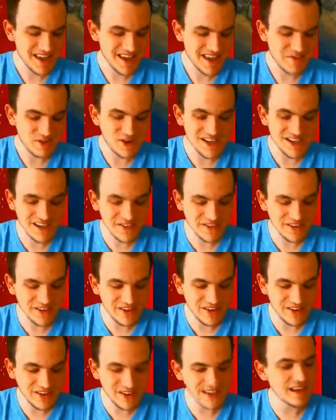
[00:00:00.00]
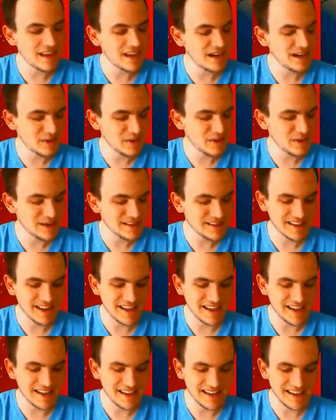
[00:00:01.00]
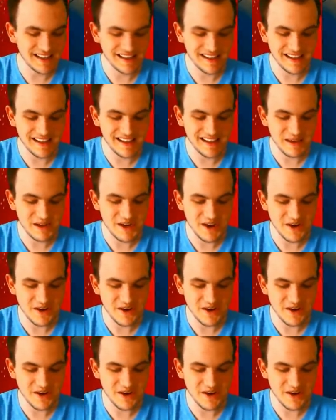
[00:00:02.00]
If you guys have had any raids like that lately, let me